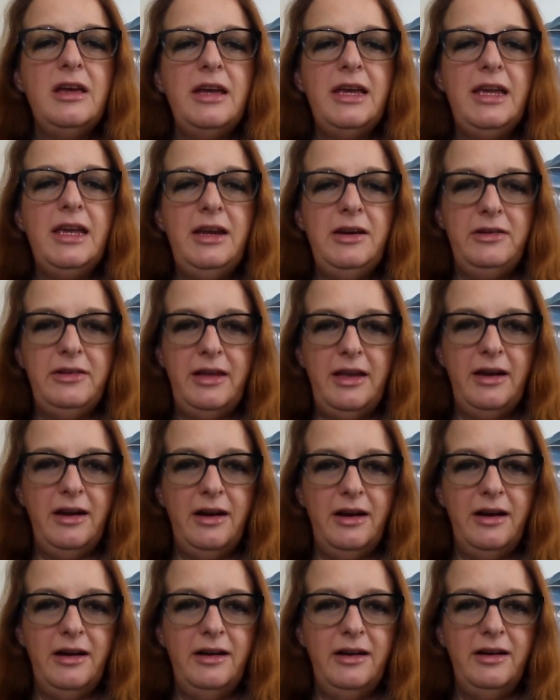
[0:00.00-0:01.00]
Here they
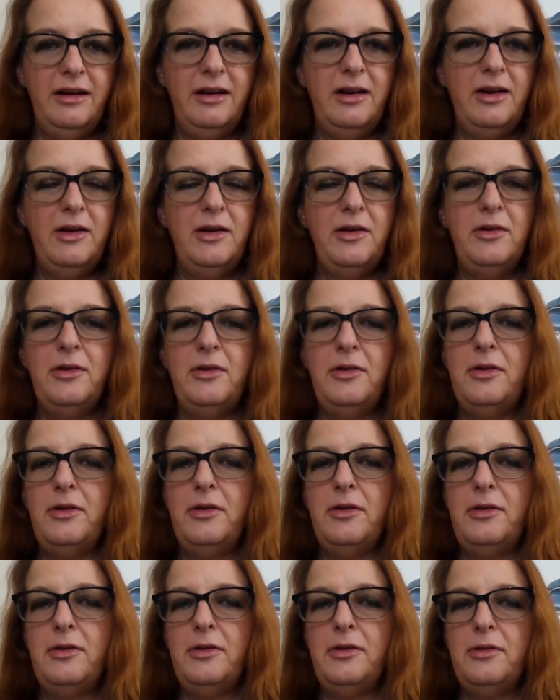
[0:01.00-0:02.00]
are,
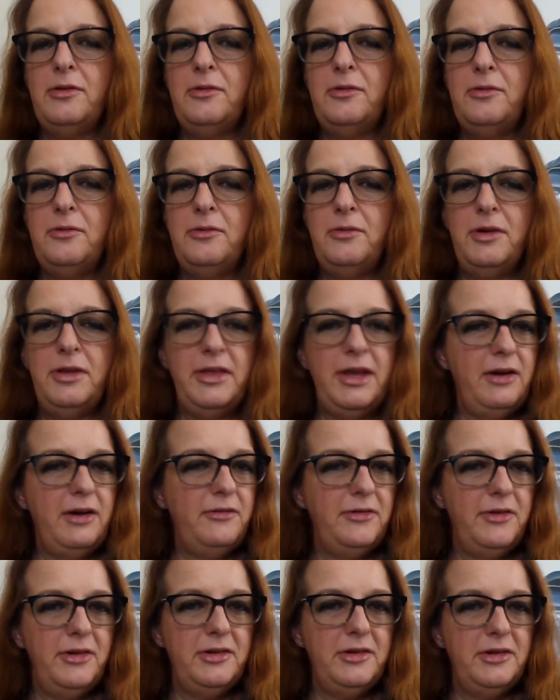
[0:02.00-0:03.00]
without
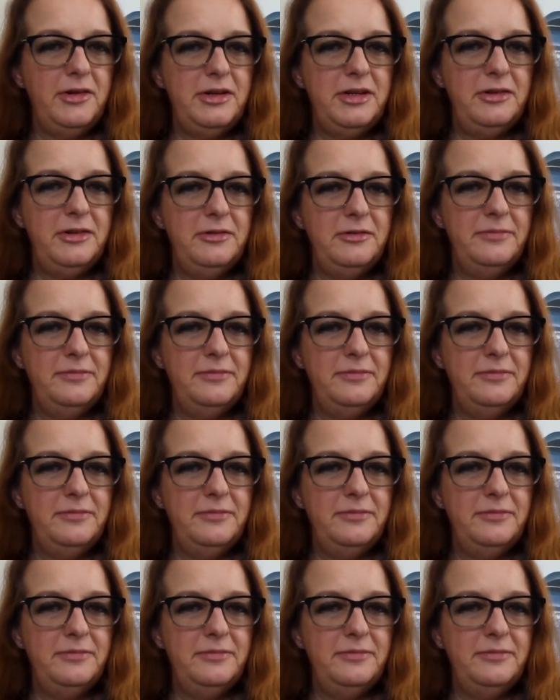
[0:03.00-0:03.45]
further ado.